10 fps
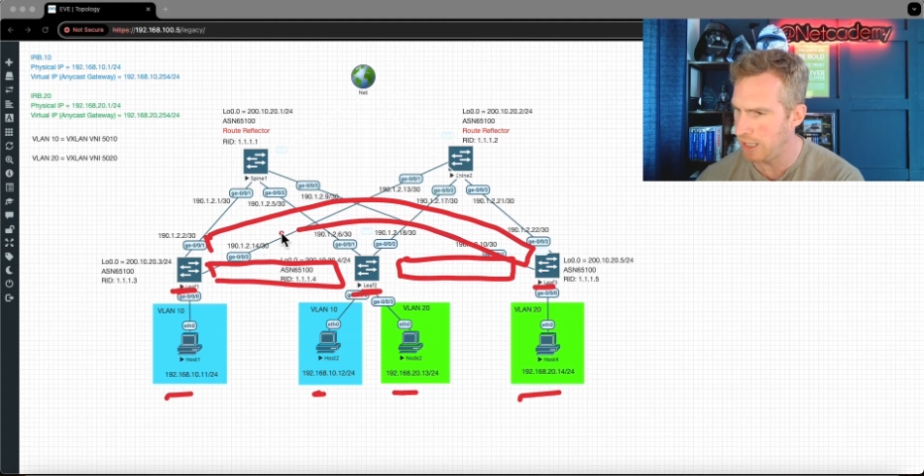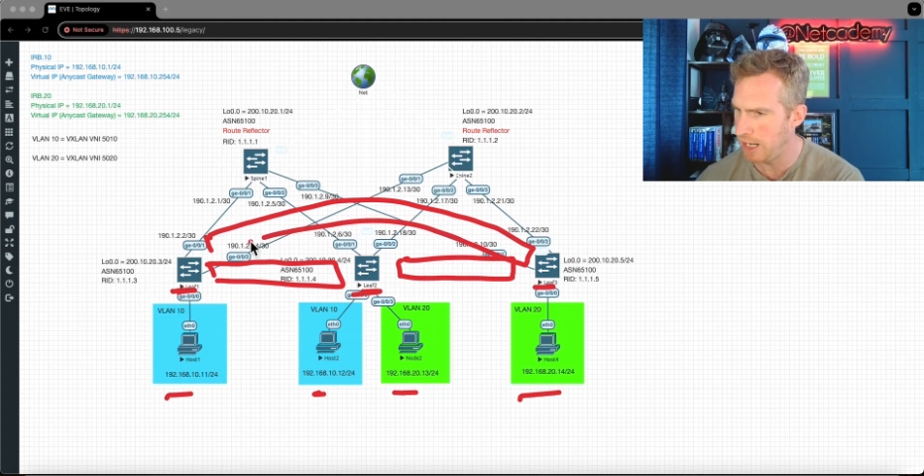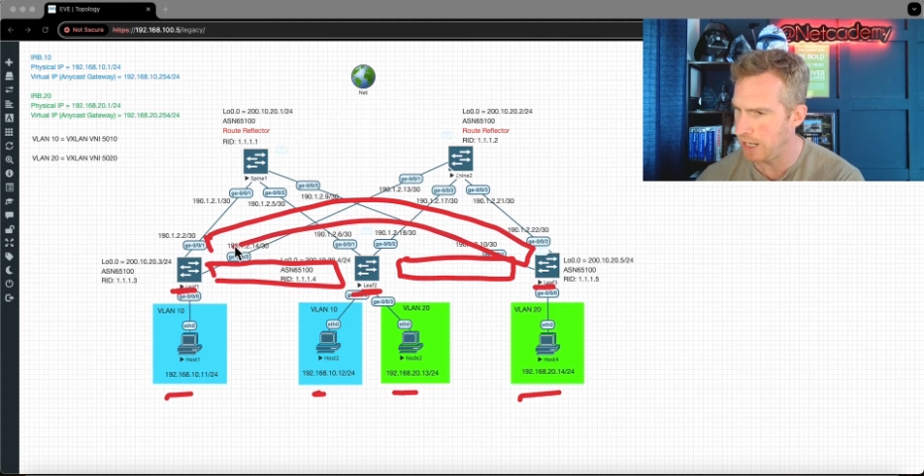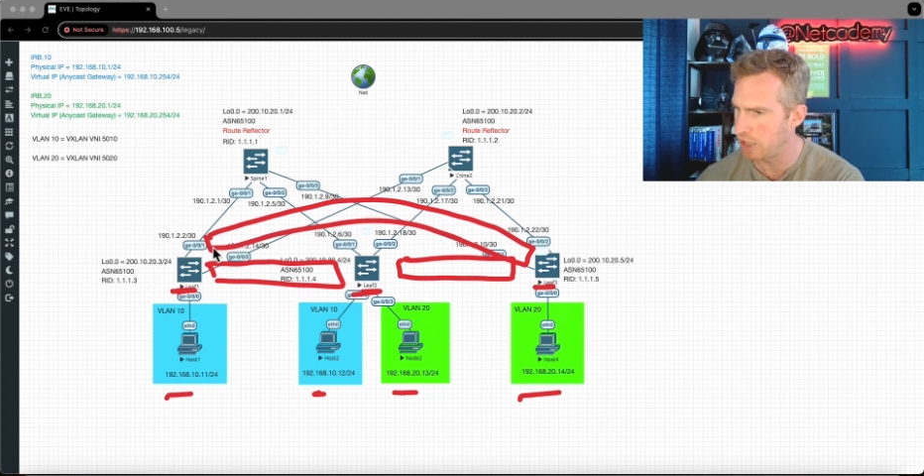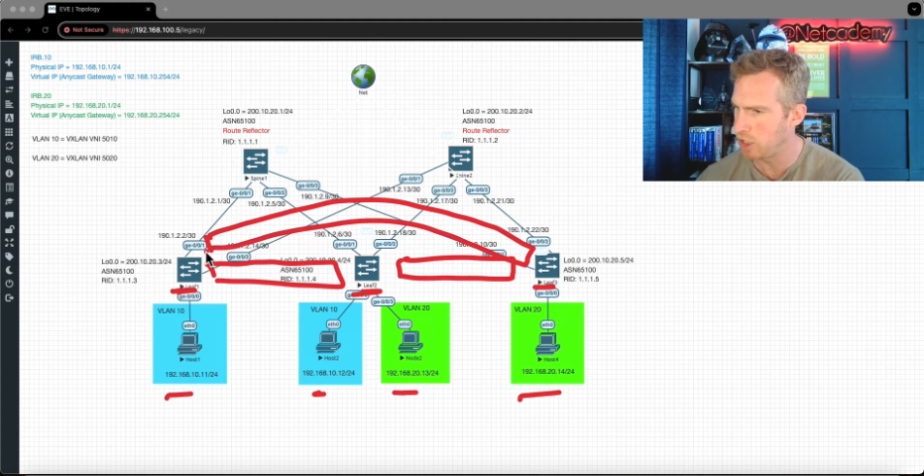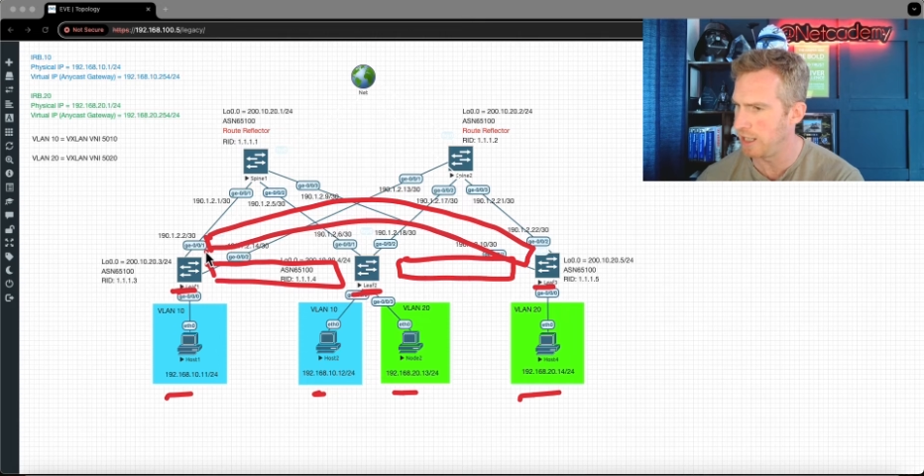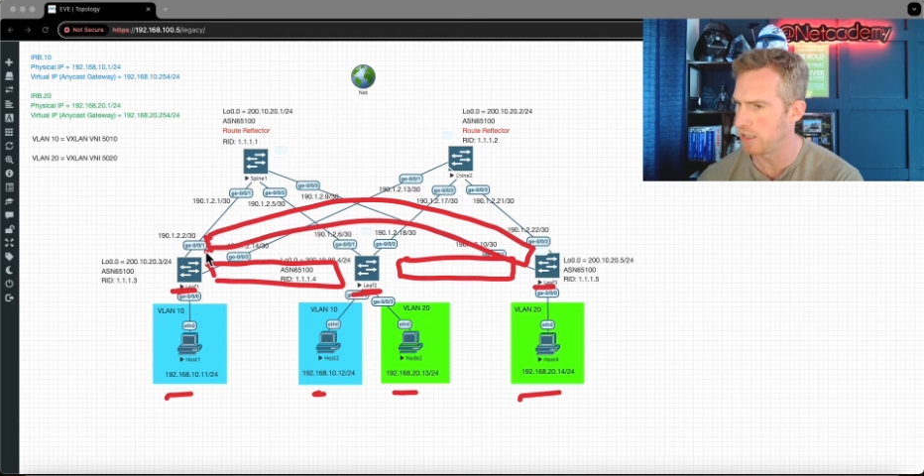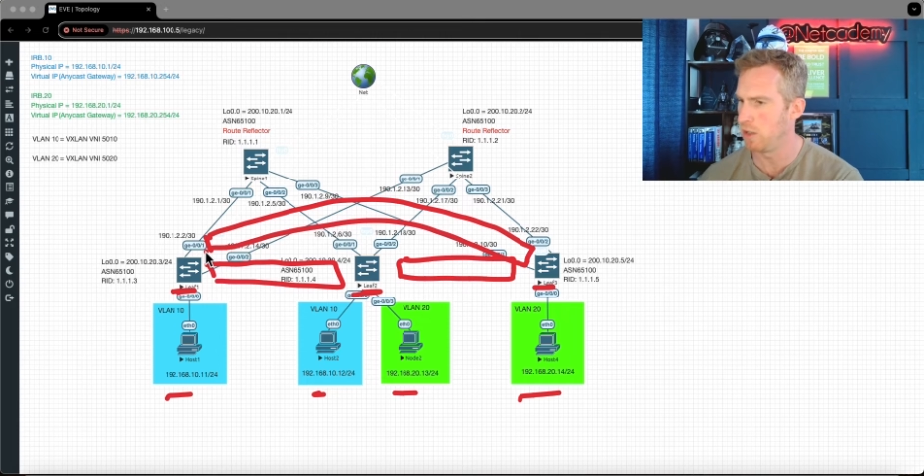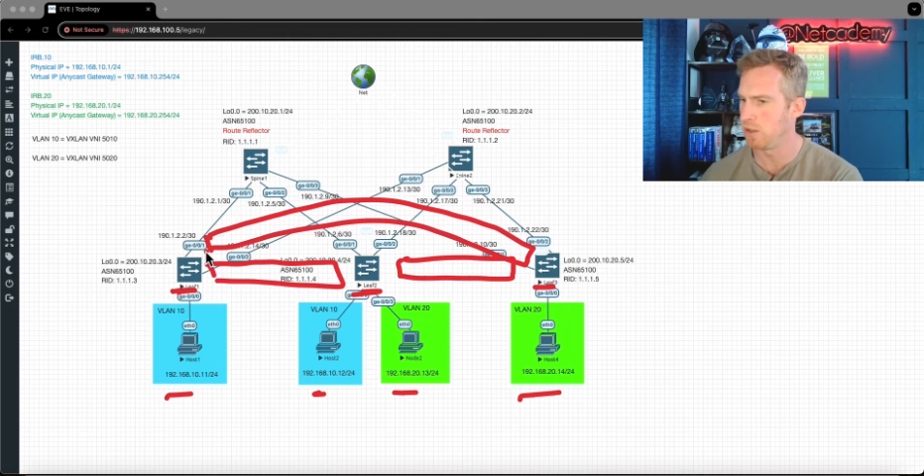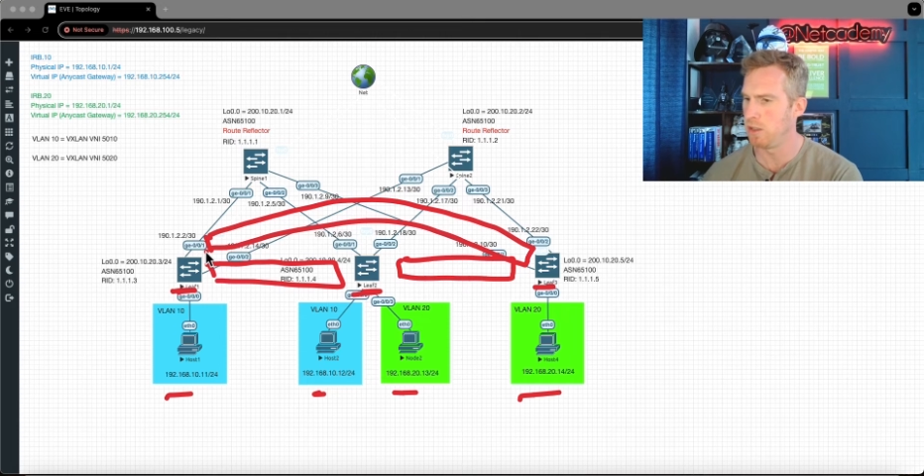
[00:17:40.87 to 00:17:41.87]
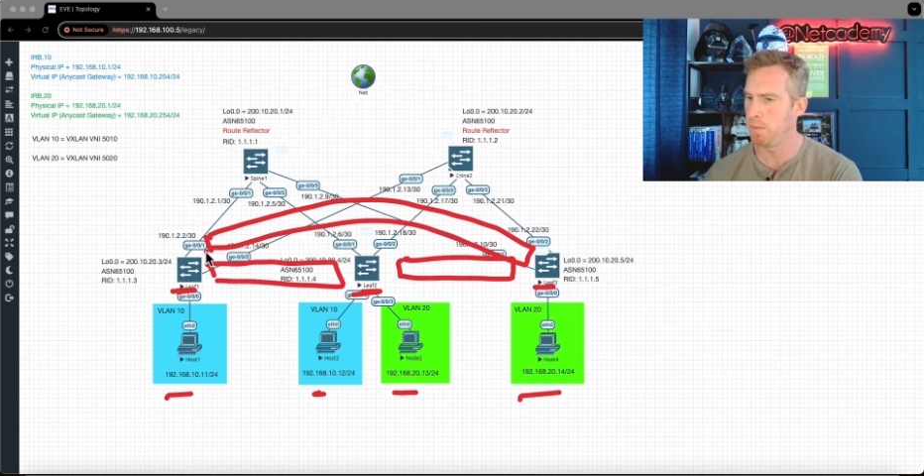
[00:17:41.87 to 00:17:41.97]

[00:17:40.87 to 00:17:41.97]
And actually, that's not too